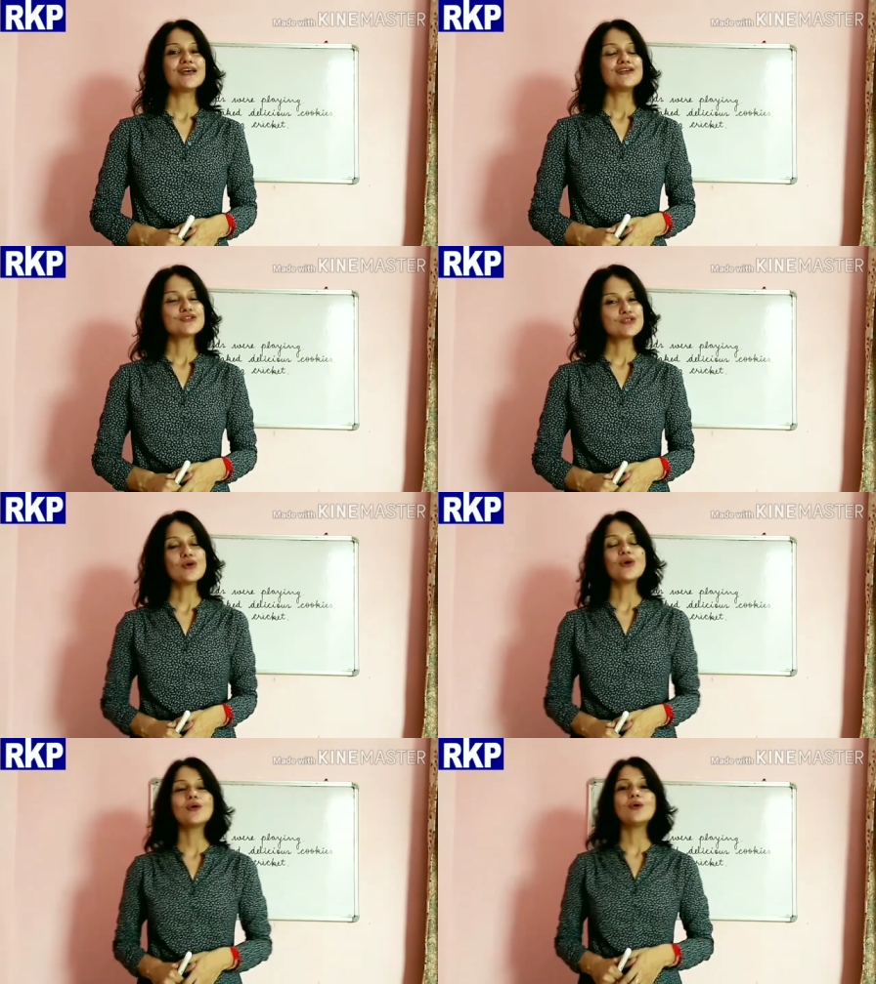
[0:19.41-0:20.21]

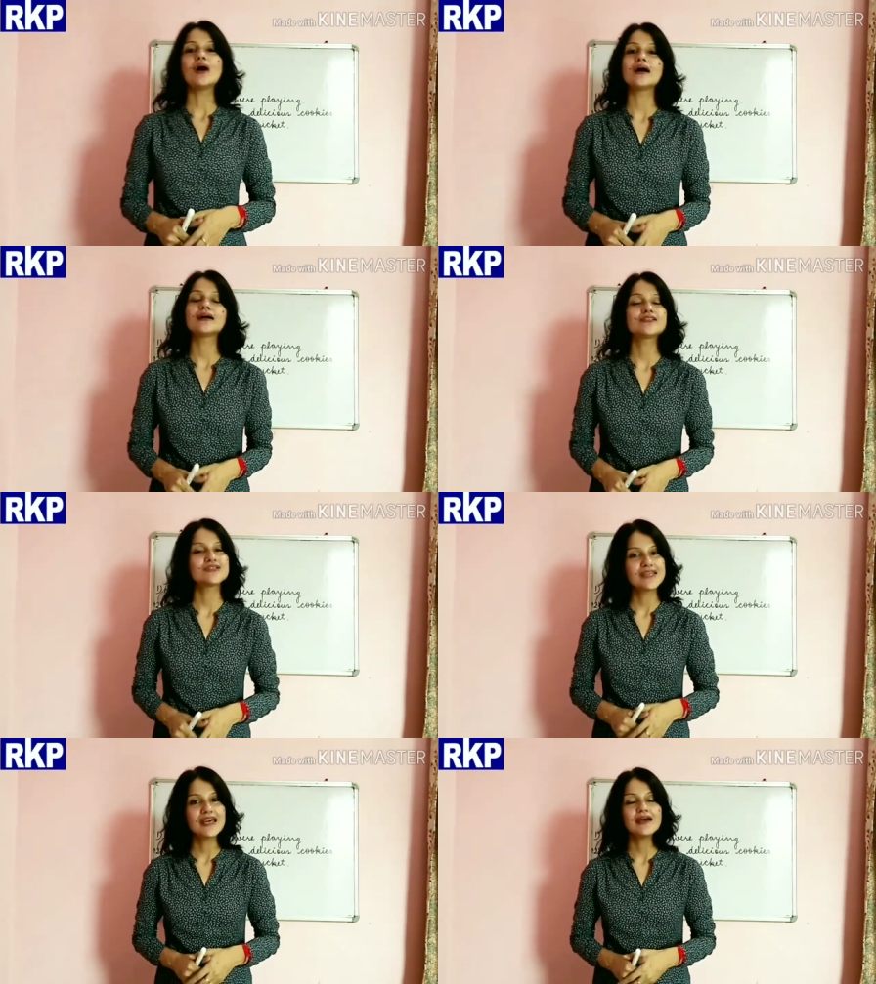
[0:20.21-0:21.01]
So
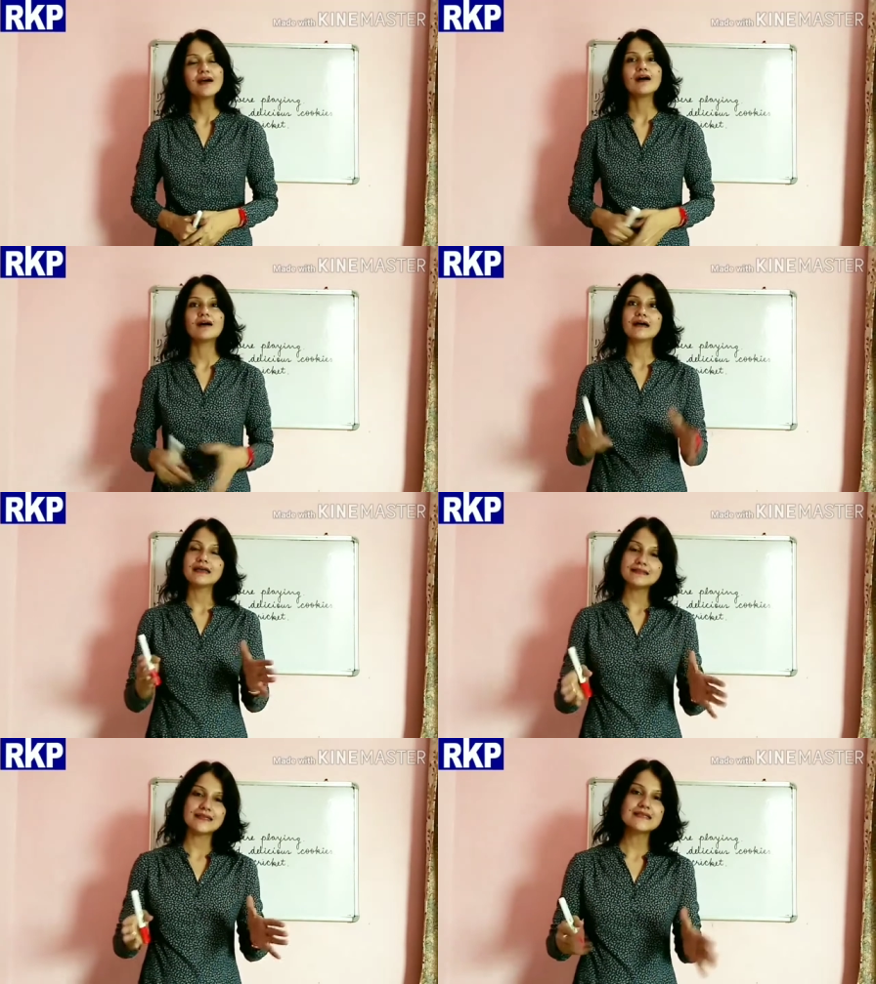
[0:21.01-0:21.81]
today
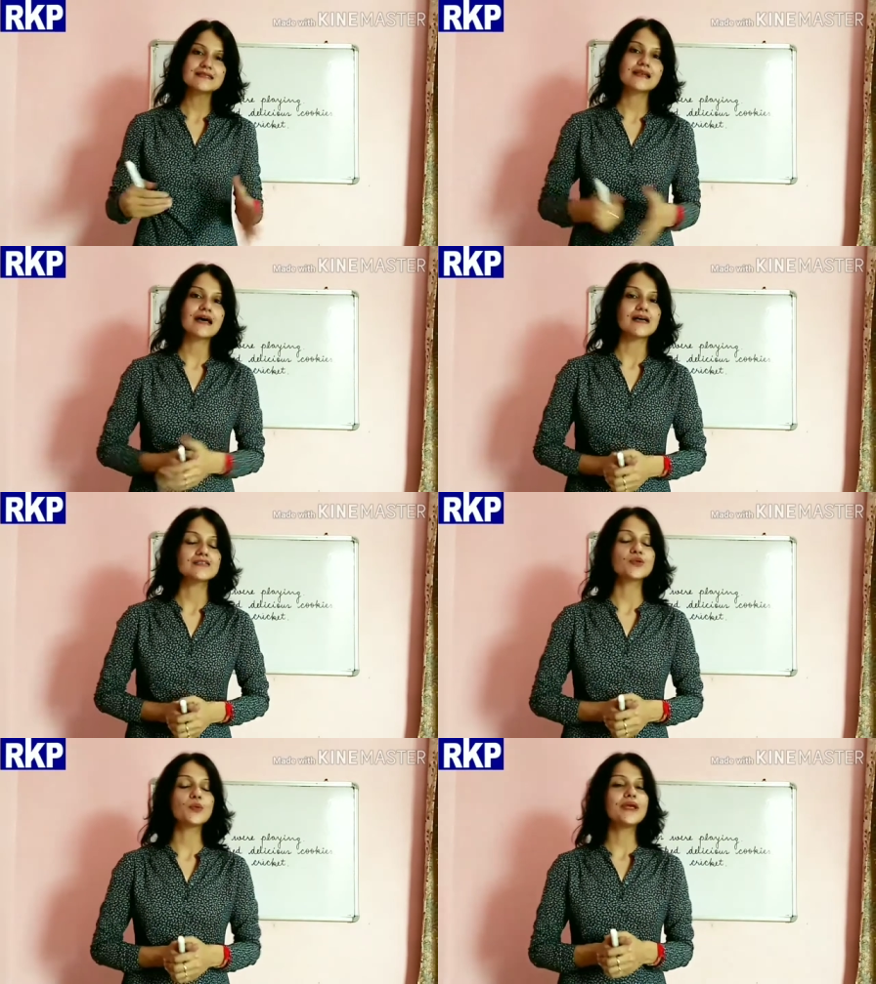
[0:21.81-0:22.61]
in this
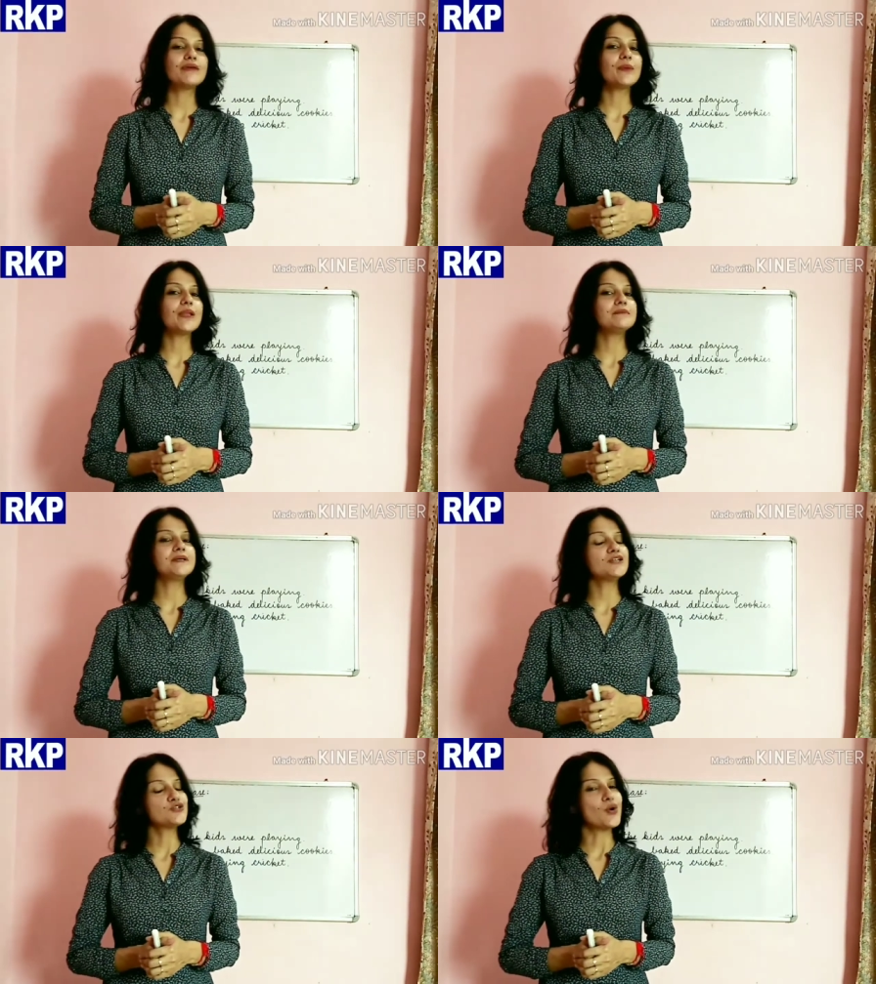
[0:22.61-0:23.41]
class we will
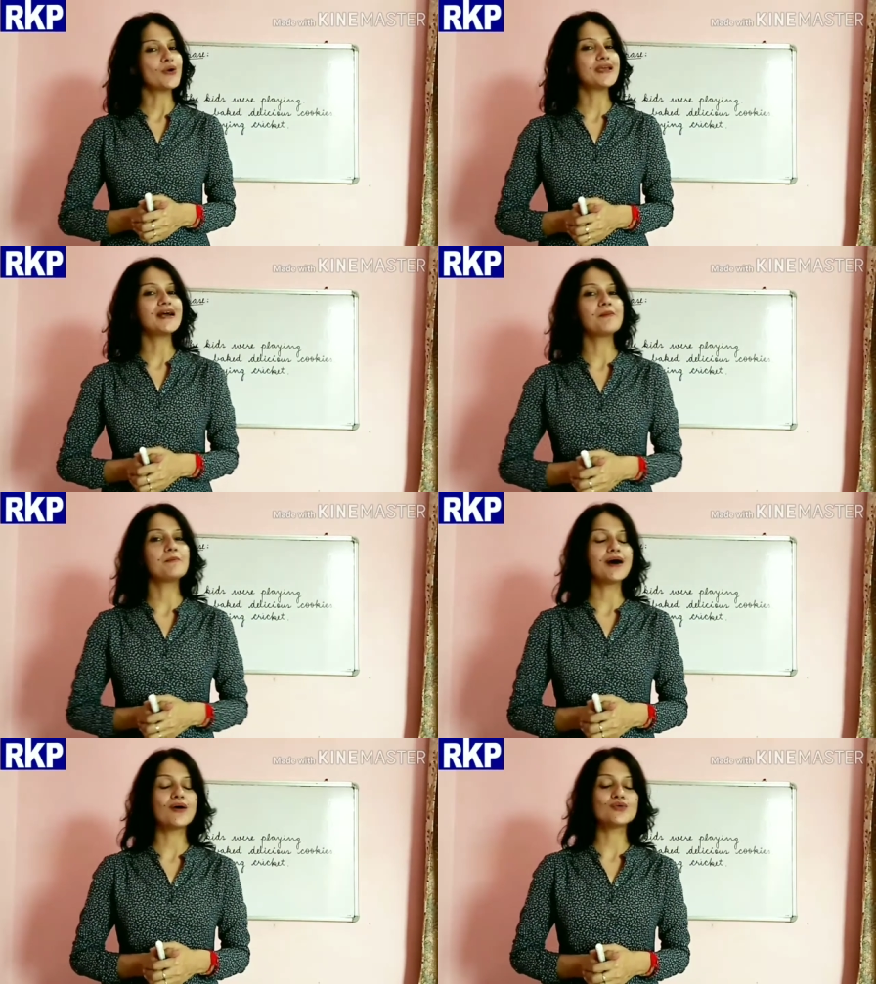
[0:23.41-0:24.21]
be talking
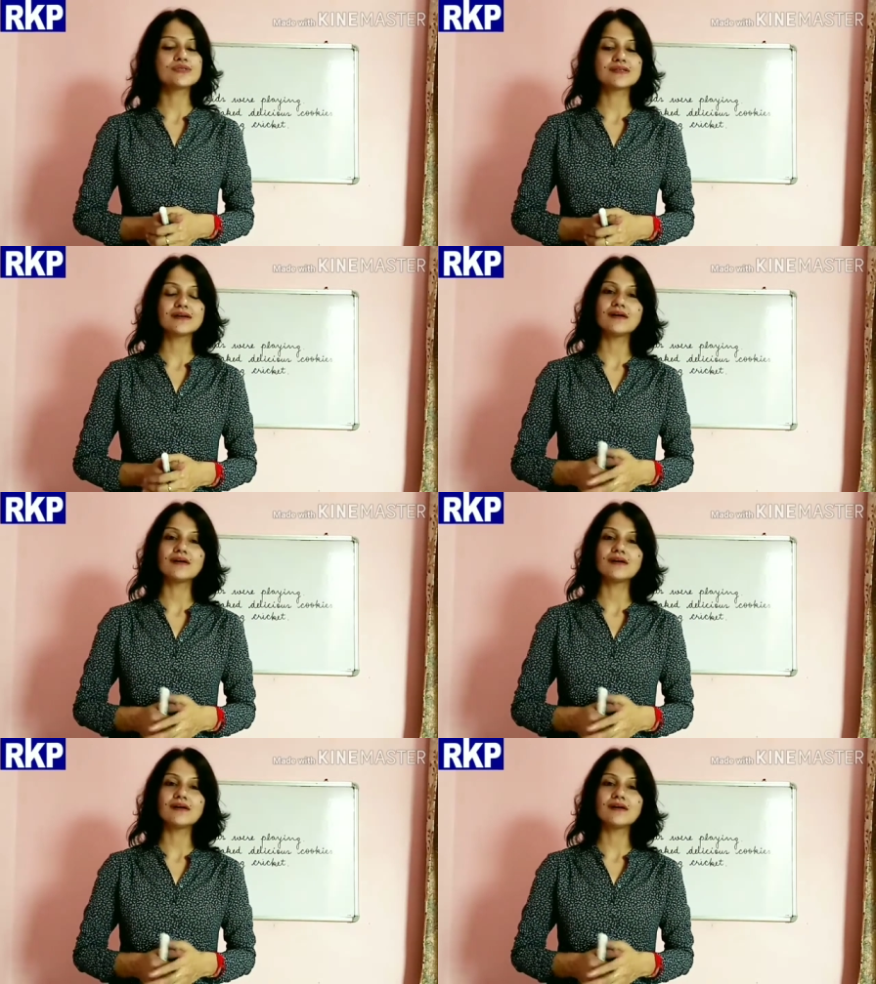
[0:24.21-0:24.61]
about